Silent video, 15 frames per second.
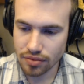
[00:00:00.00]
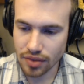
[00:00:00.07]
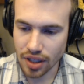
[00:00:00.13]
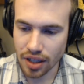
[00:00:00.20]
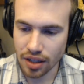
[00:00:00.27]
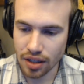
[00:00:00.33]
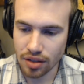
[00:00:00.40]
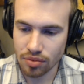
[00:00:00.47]

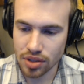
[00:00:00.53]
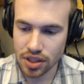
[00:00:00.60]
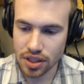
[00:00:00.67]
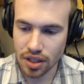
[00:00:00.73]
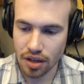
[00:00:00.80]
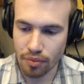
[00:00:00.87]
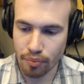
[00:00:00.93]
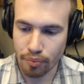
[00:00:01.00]
Hey, what's
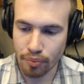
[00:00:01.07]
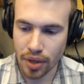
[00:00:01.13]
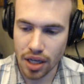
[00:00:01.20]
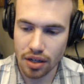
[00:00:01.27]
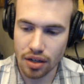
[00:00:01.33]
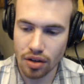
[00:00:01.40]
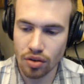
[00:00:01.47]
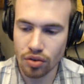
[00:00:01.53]
up?
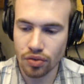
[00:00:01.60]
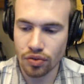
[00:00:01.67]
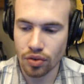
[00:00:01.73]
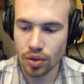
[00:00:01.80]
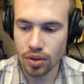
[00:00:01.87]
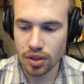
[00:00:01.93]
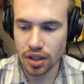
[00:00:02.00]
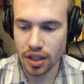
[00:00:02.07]

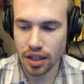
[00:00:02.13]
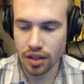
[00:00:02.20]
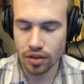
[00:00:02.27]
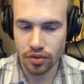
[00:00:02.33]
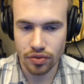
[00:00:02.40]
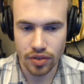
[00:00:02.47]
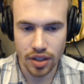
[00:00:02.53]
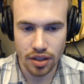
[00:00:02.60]
Pet04 Lego
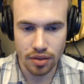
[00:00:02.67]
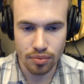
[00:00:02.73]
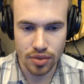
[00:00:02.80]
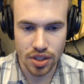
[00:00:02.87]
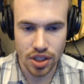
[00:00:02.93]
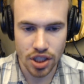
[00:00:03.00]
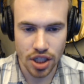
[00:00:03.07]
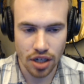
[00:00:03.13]

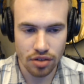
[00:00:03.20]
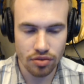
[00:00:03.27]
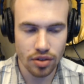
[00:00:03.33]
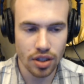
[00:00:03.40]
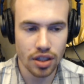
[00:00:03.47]
Films, General